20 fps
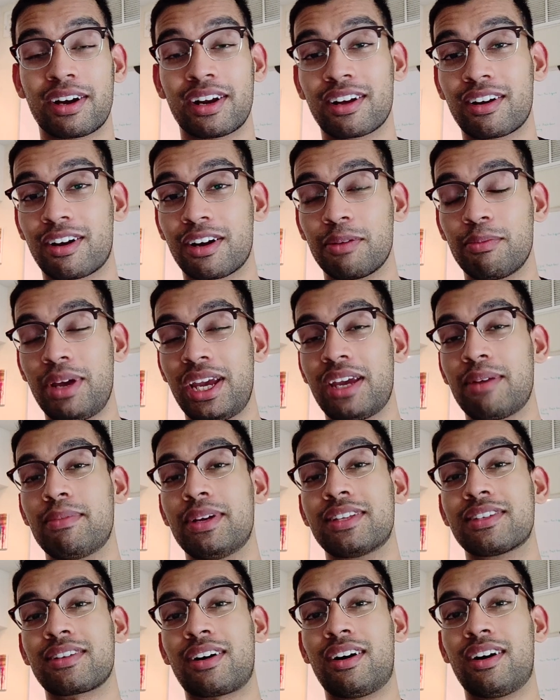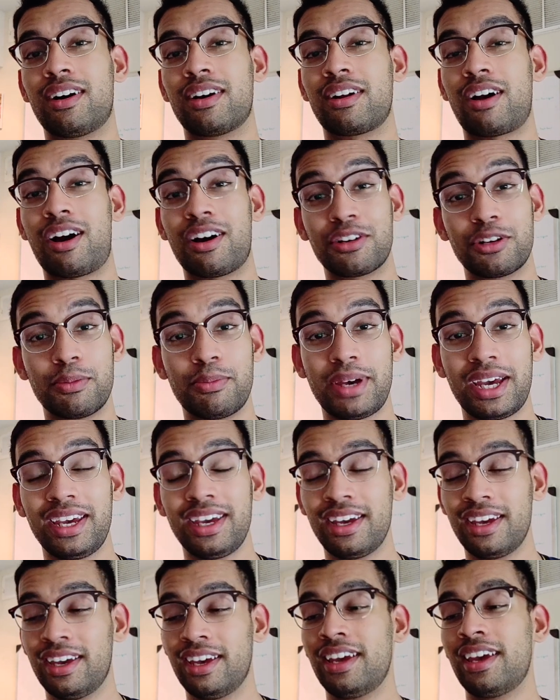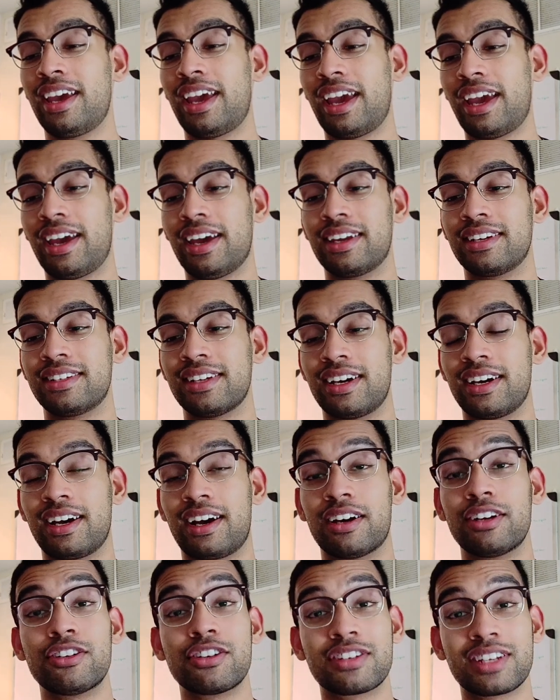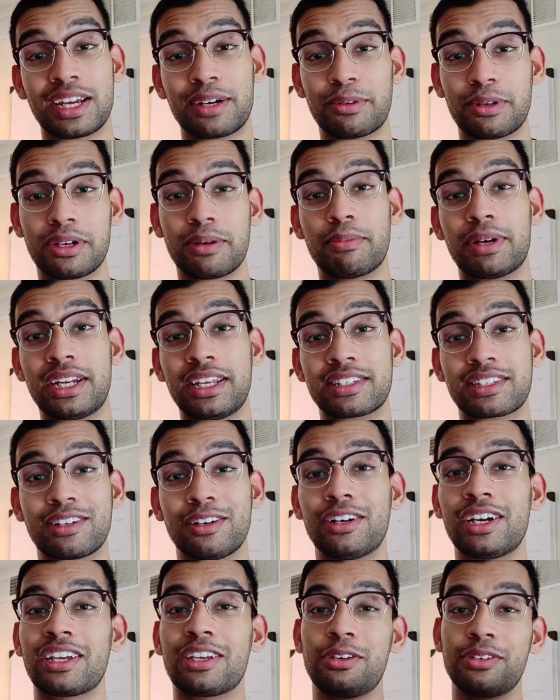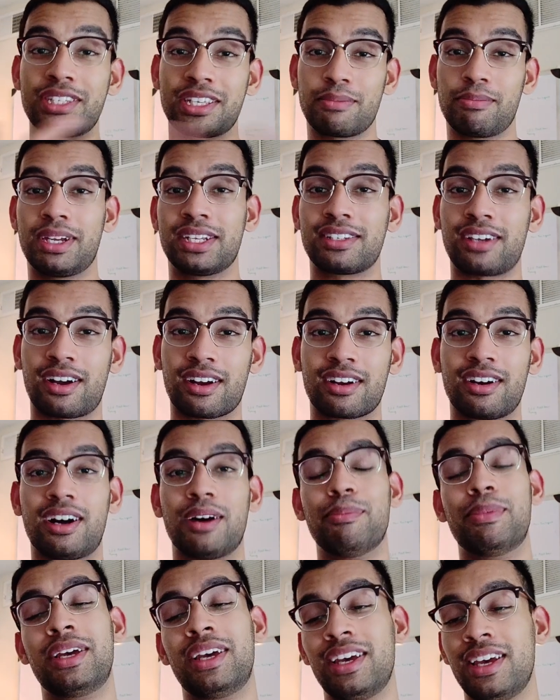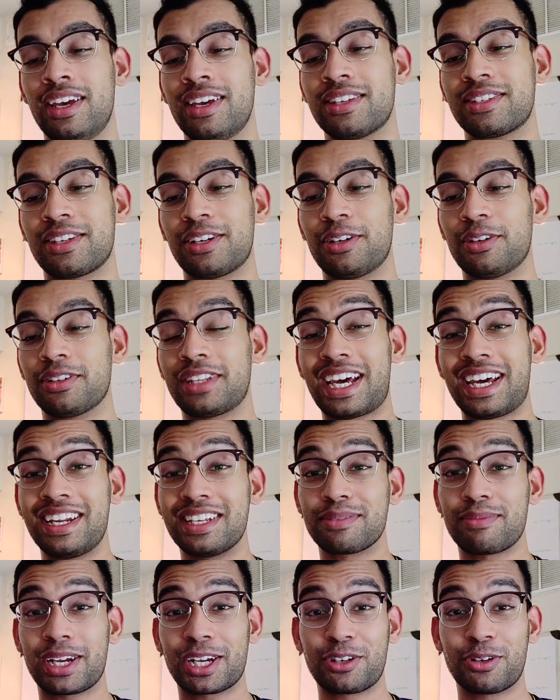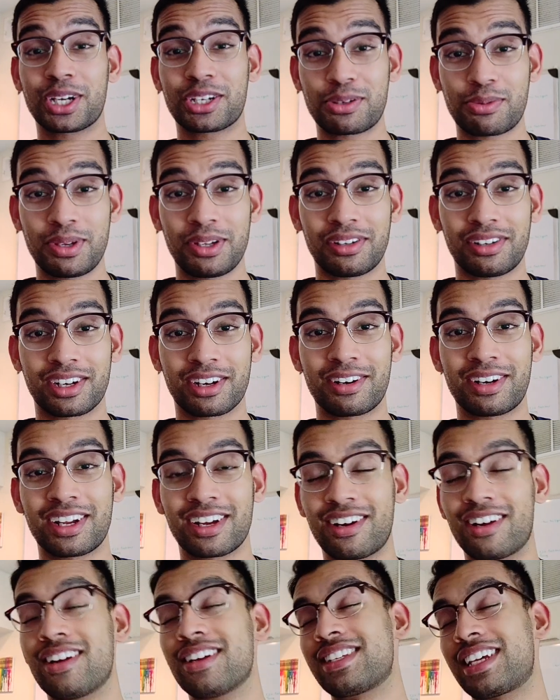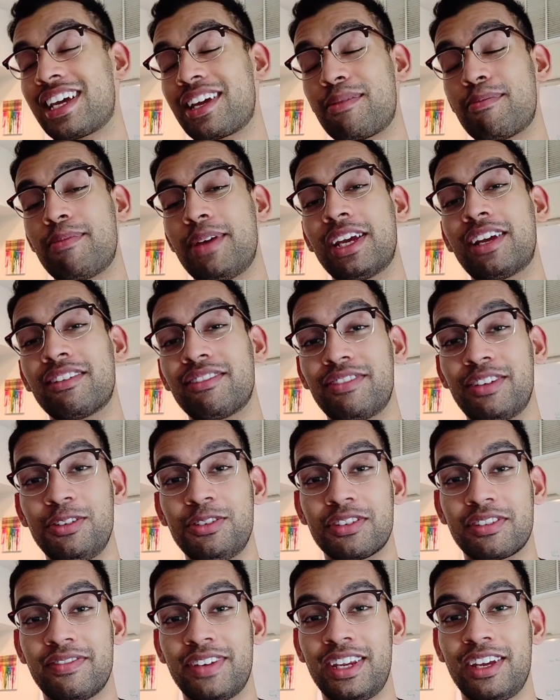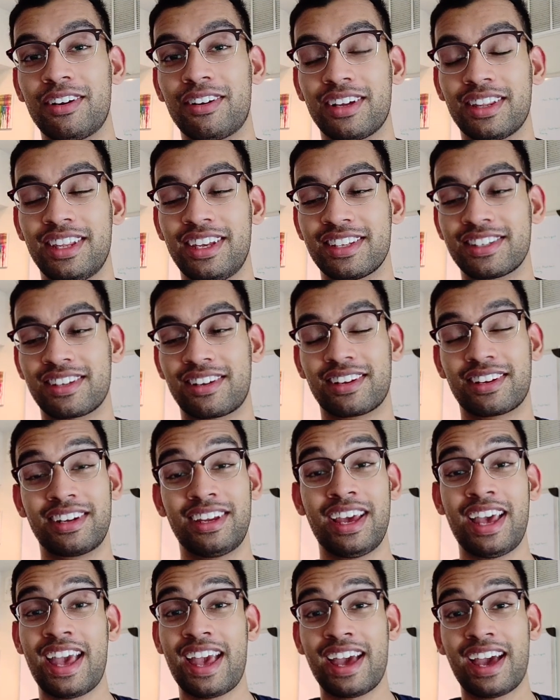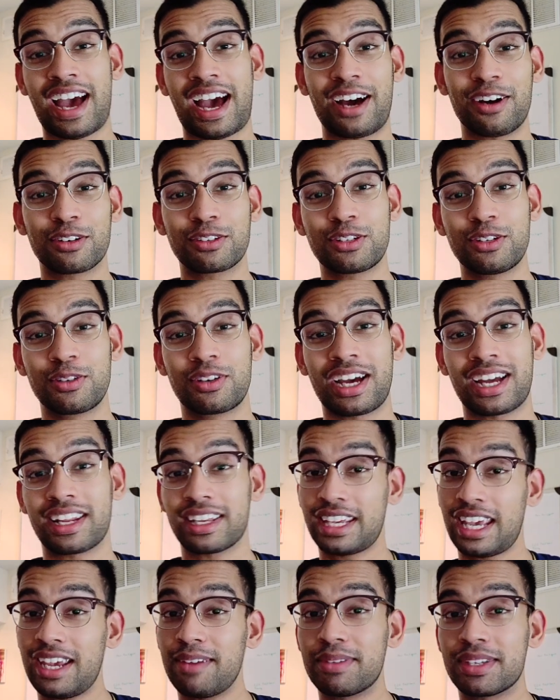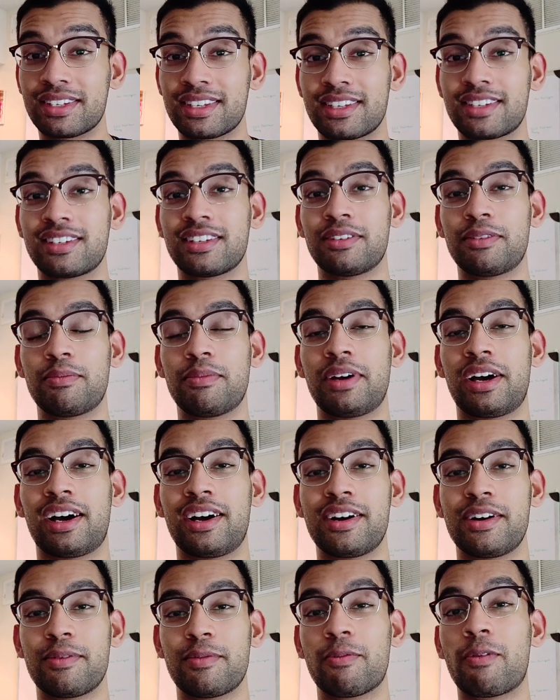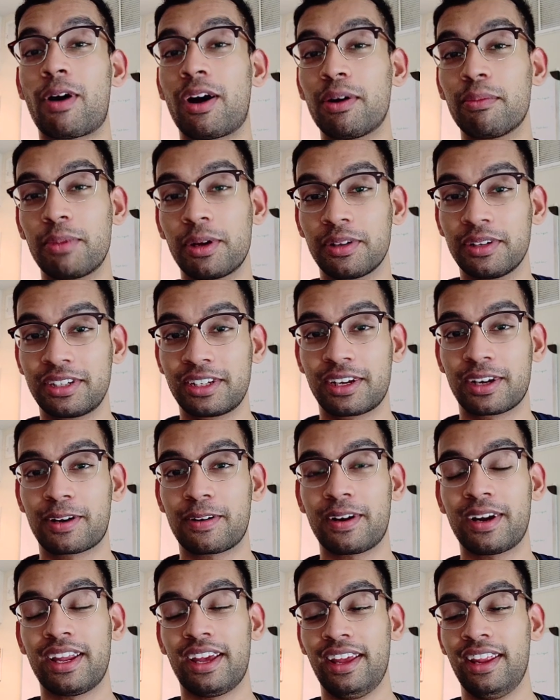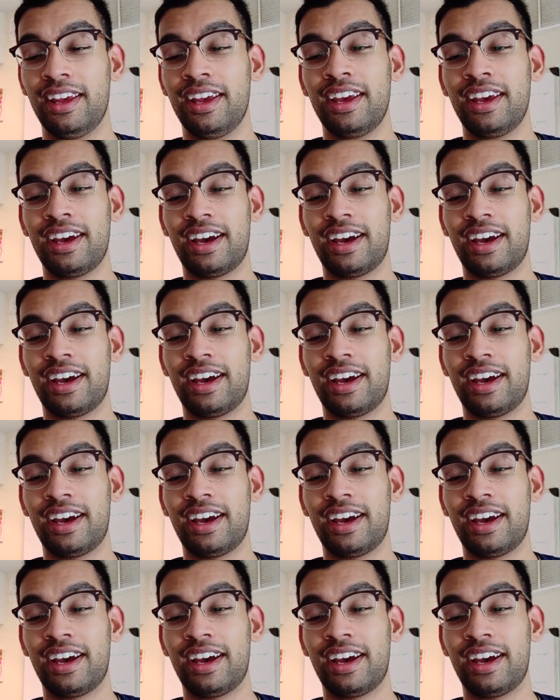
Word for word: credit card payments on auto pay and uh, understand where your money's going using mint.com. So that is my quick spiel on credit cards. I can make a future video on this on how to kind of game the system um, while building your credit.